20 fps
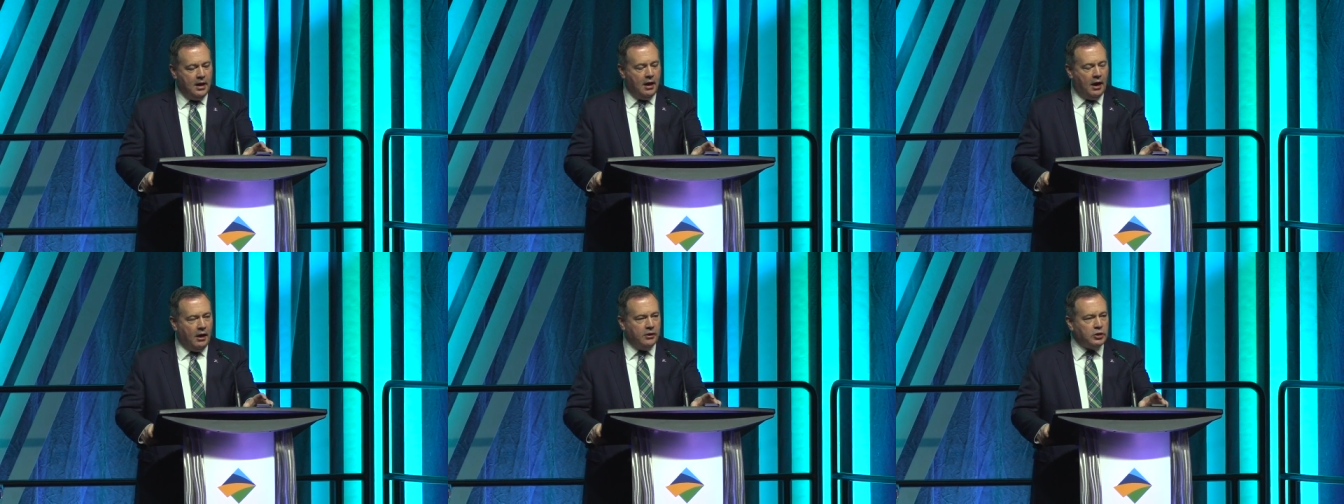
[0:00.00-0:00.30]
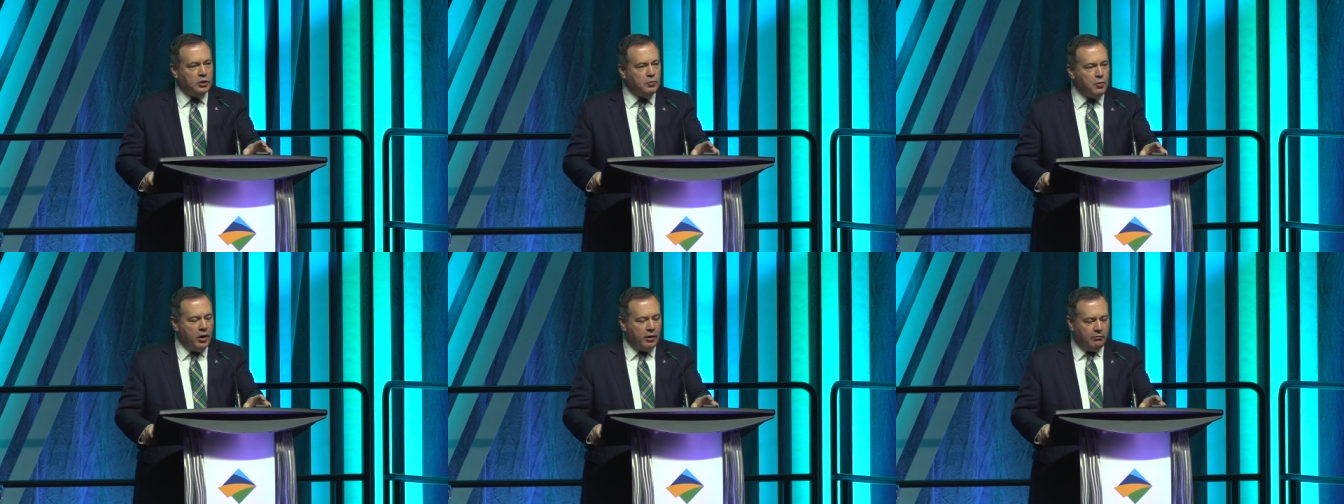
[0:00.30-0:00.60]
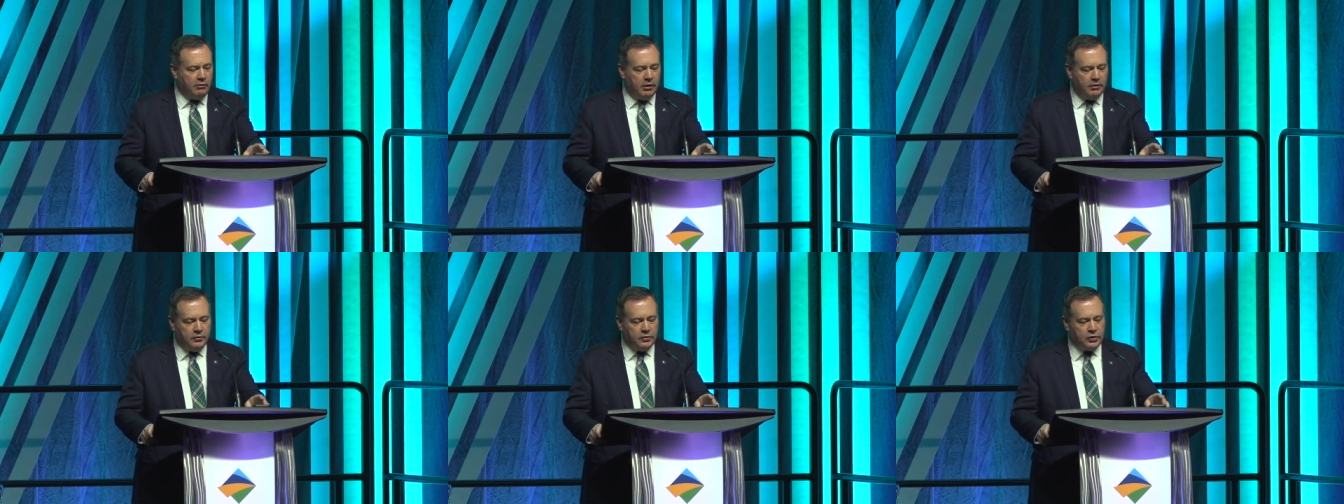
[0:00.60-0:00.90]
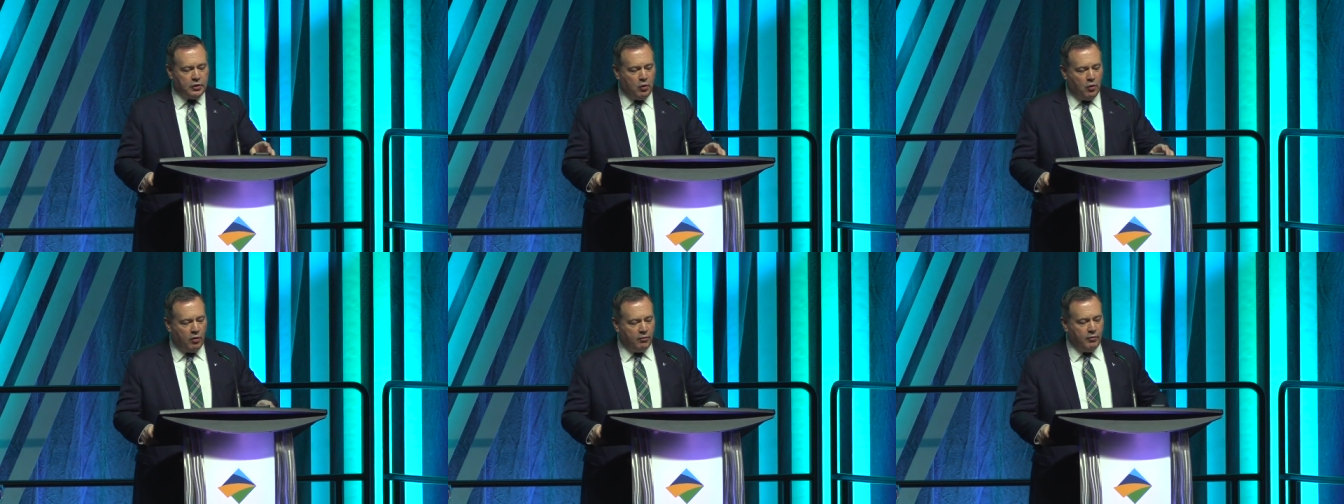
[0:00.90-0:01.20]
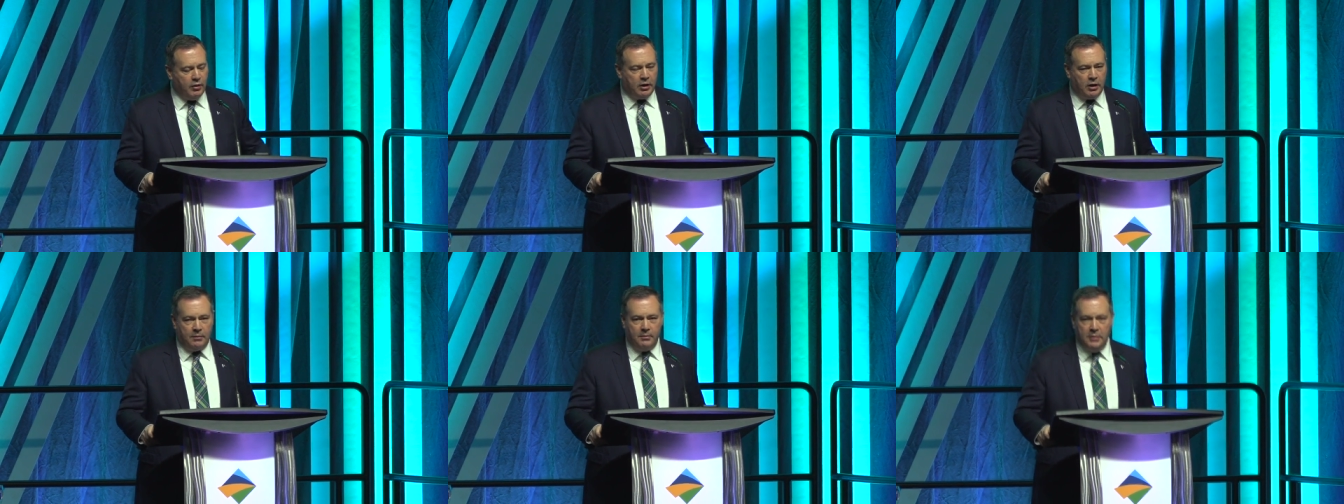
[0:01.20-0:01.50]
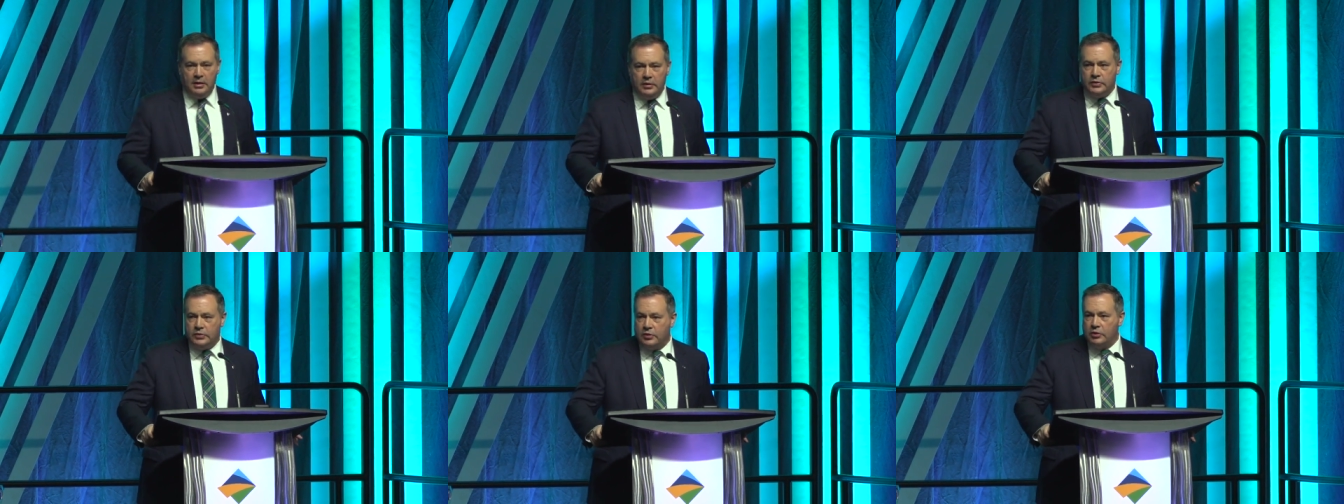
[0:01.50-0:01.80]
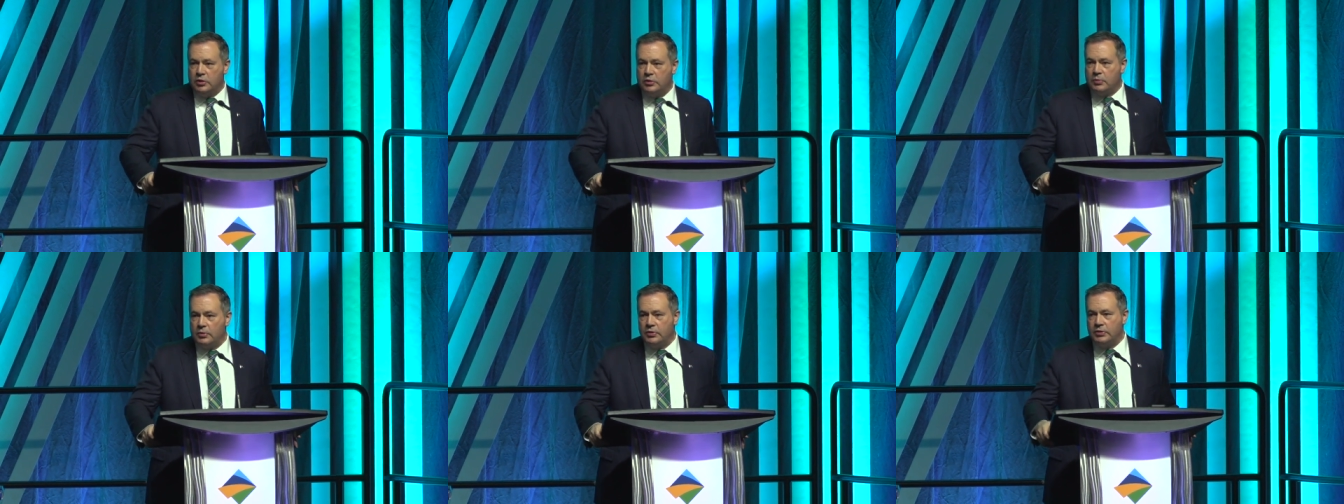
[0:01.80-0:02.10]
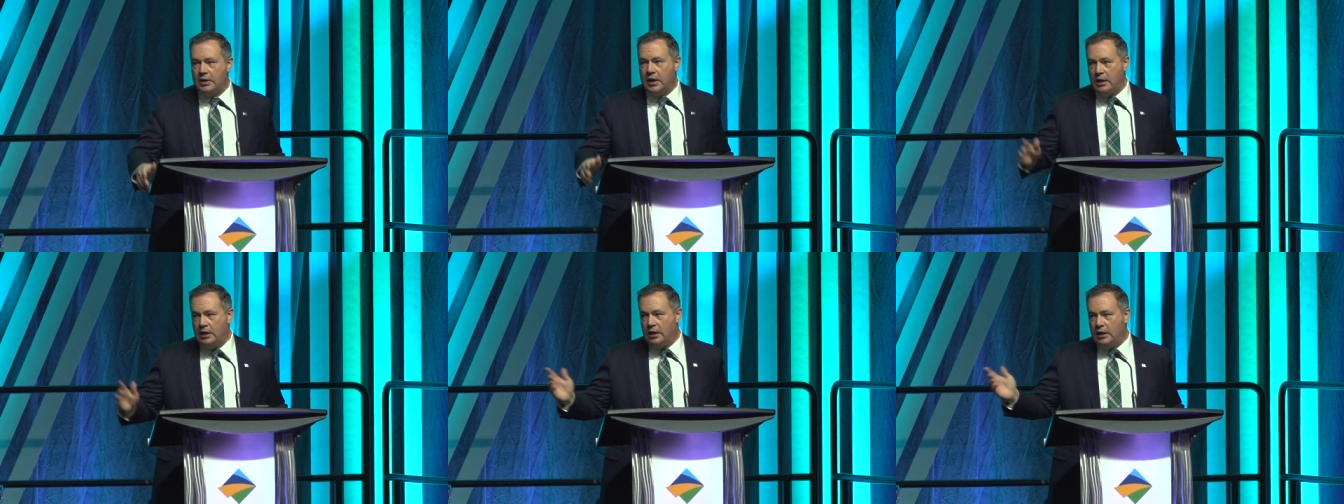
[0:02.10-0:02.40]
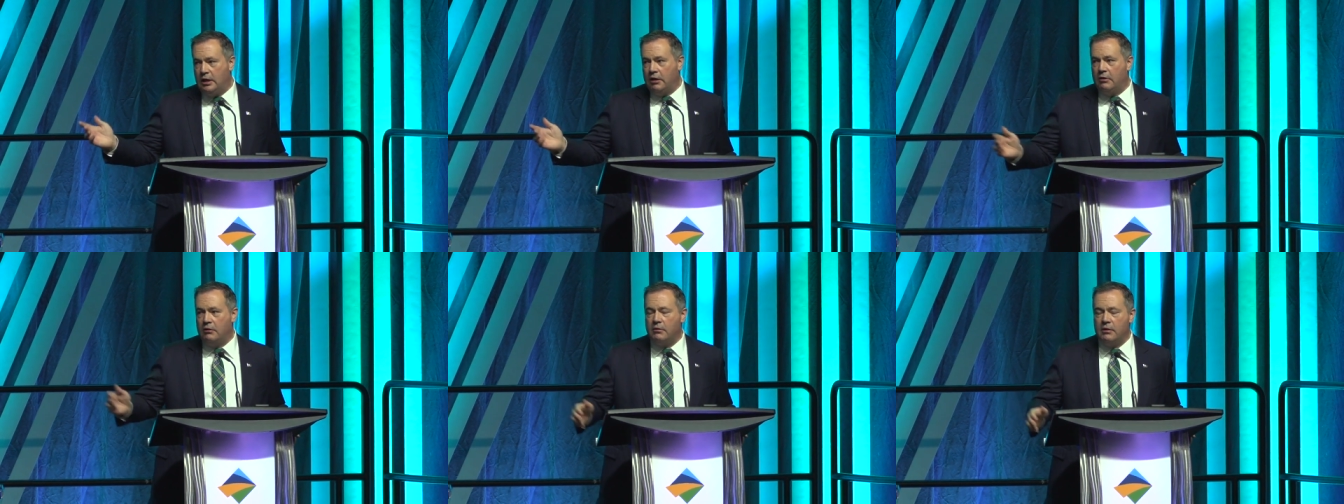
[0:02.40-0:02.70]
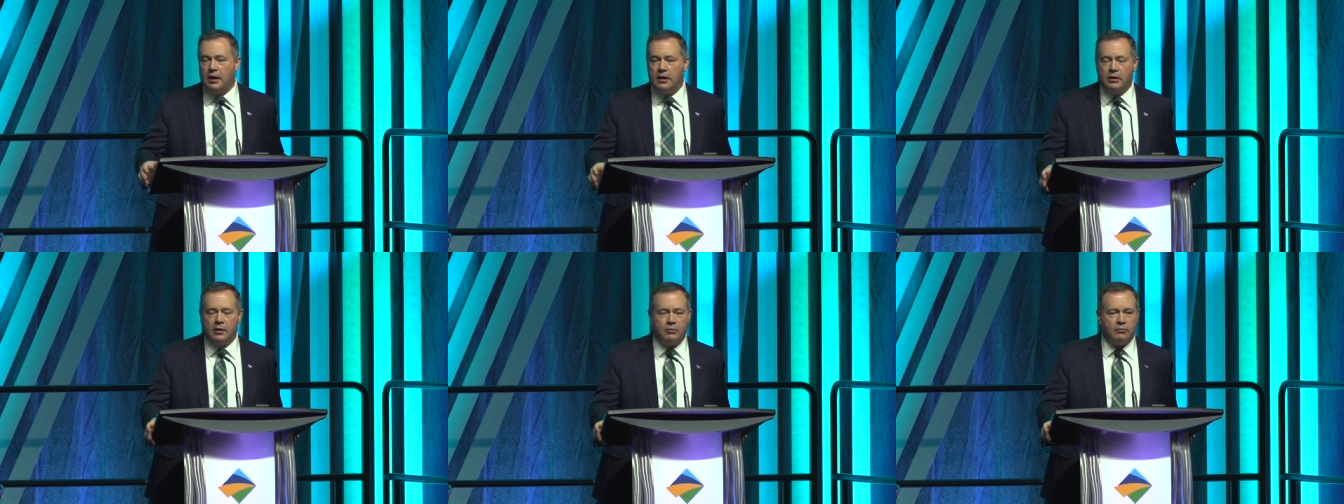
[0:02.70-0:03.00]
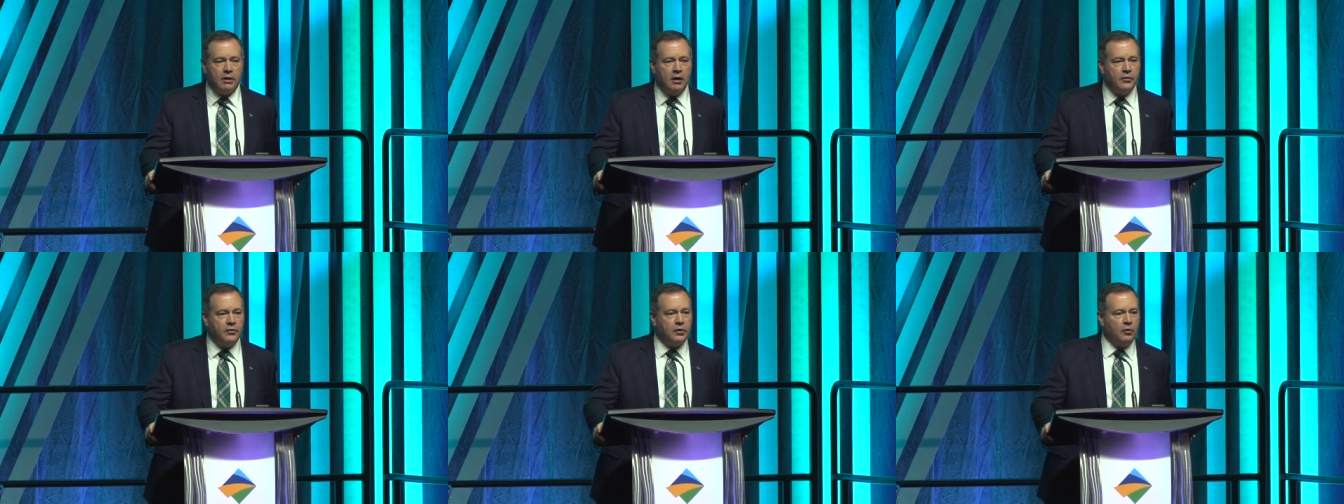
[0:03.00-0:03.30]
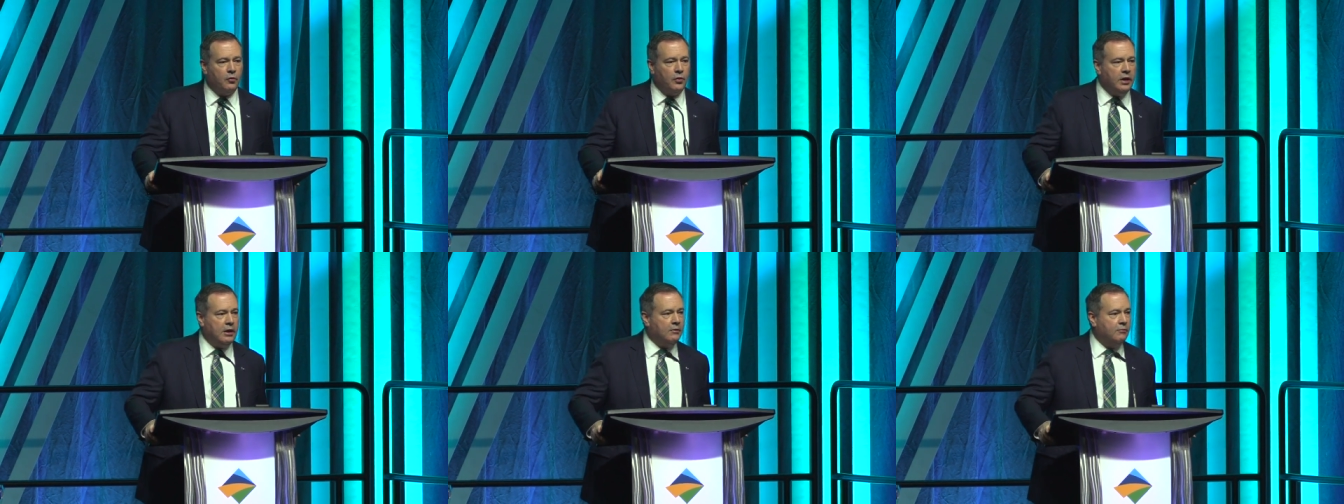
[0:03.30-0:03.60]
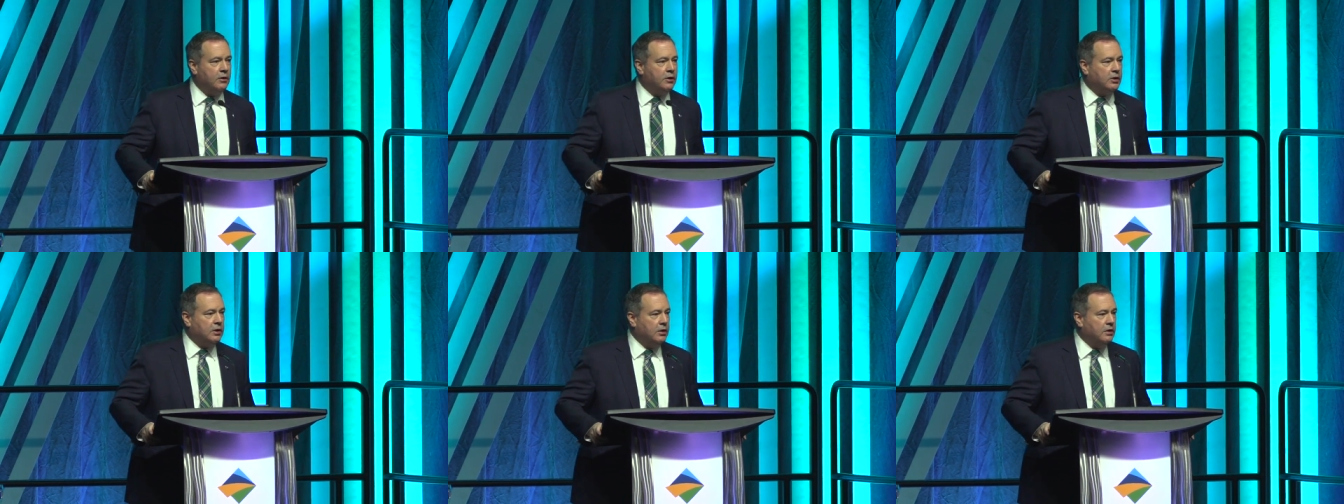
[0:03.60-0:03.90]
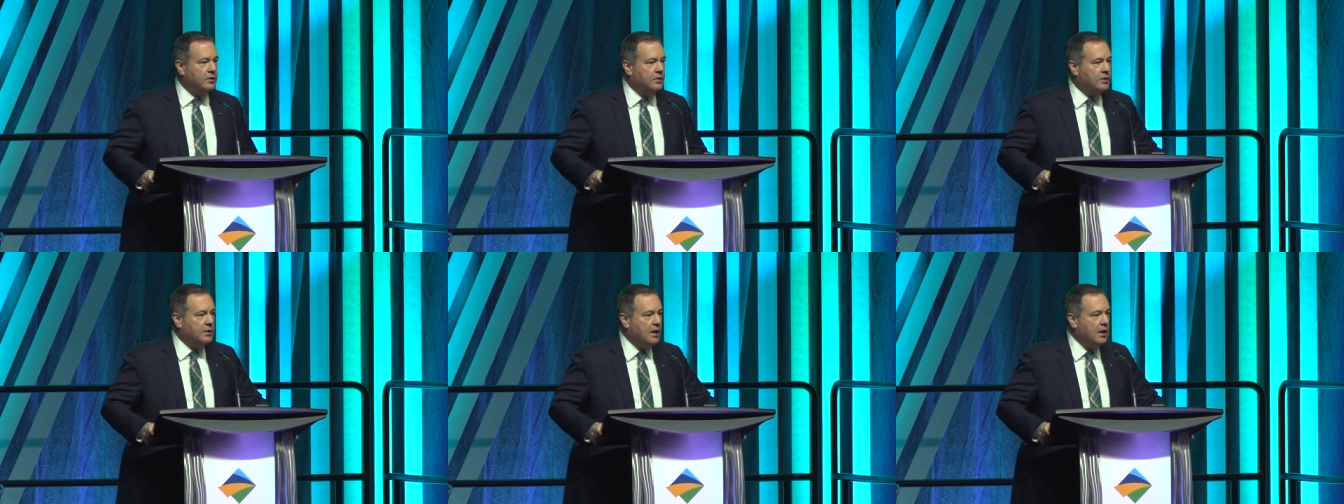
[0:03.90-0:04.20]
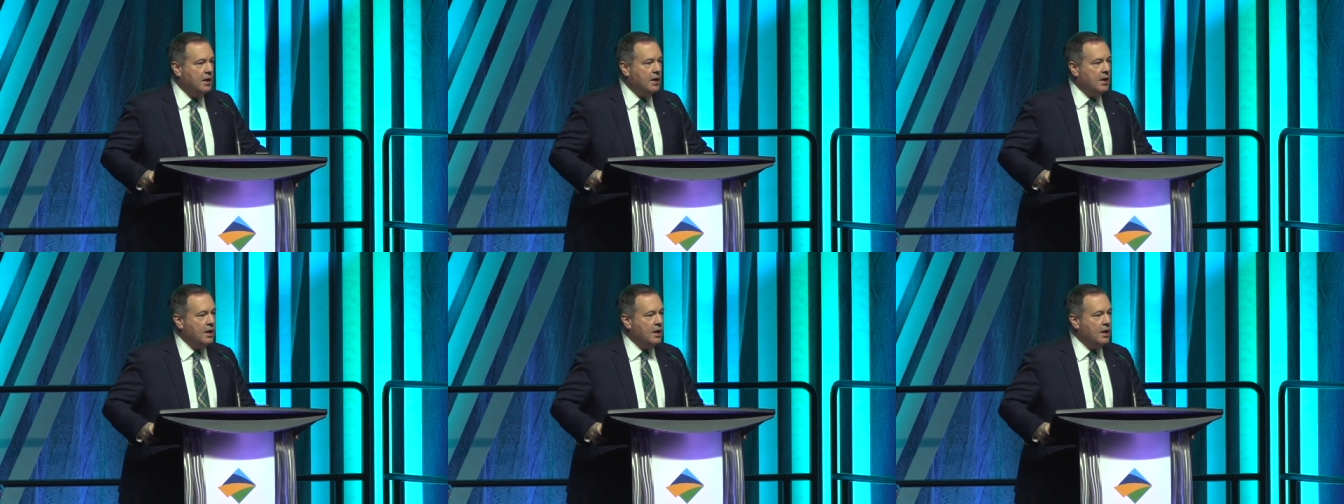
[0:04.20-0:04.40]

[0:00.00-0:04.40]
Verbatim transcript: I just want to underscore what our ministers were saying here and throughout the week, which is